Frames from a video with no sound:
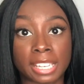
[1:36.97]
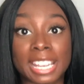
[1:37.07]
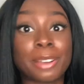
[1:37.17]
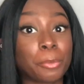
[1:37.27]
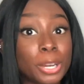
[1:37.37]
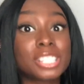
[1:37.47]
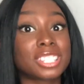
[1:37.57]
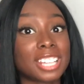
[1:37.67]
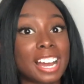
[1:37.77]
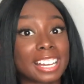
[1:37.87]
It would
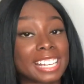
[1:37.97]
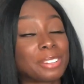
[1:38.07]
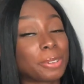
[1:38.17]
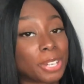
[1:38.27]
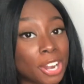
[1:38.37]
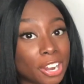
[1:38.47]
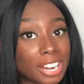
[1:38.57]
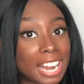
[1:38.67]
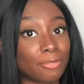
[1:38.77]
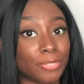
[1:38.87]
suck and it would hurt
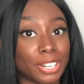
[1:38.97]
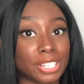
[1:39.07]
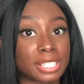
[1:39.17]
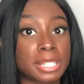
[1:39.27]
at first,